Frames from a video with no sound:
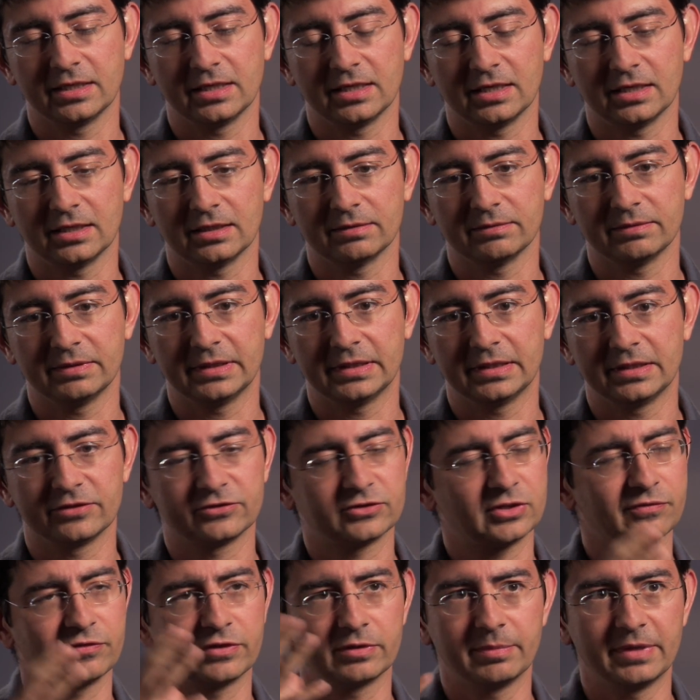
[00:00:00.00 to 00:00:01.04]
the
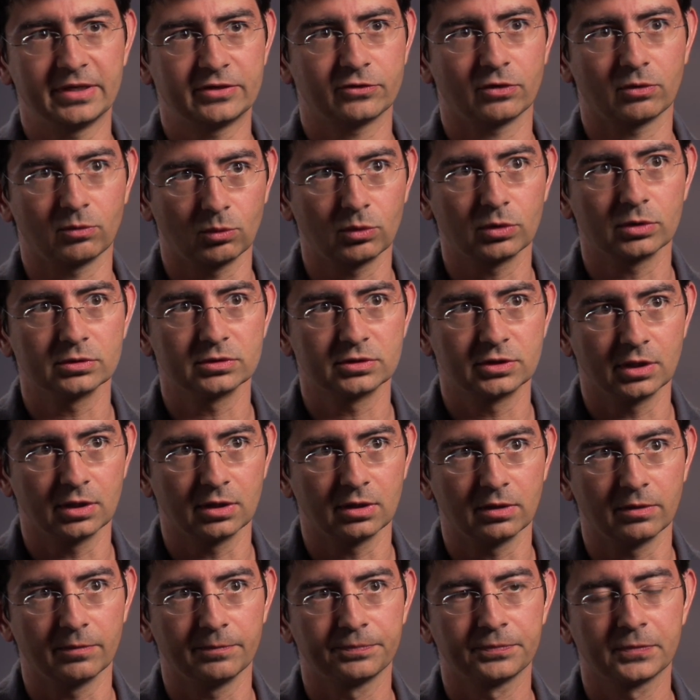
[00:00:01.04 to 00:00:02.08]
stuff that makes our world
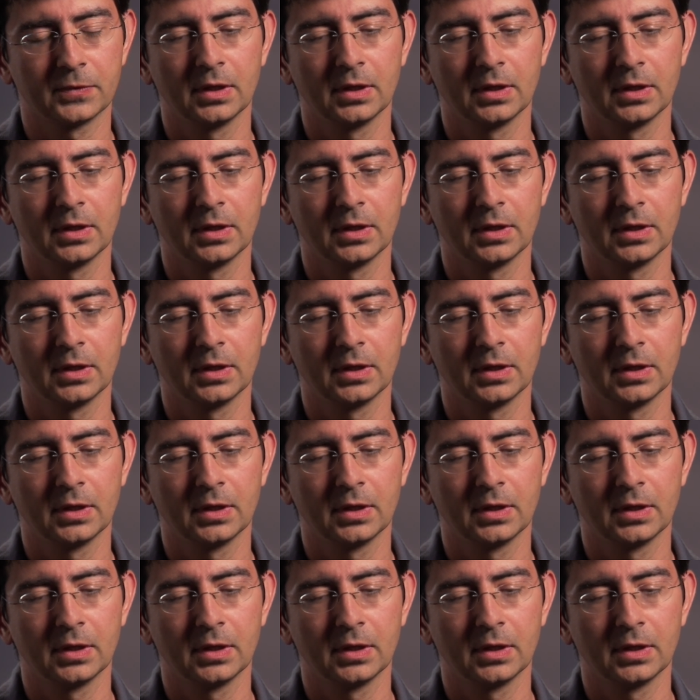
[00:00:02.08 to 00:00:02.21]
go.